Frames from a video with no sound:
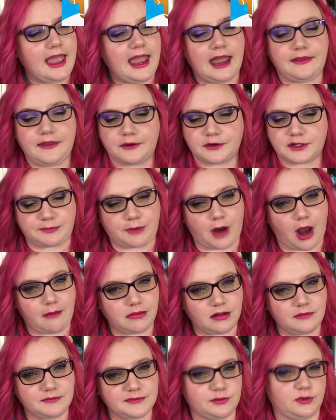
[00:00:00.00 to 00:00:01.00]
and there was
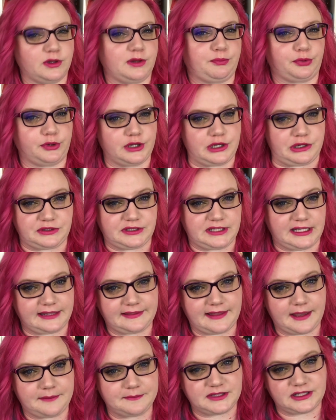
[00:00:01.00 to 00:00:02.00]
problems with
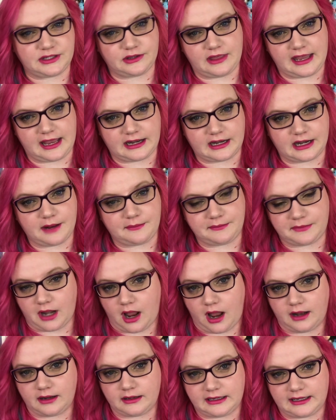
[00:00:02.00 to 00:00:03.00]
producing them so they ended up
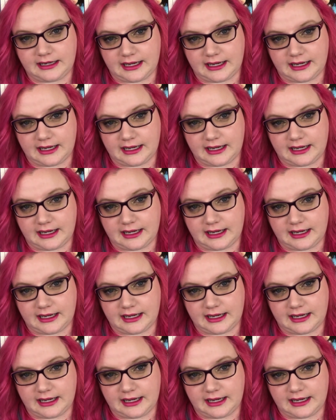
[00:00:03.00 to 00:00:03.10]
not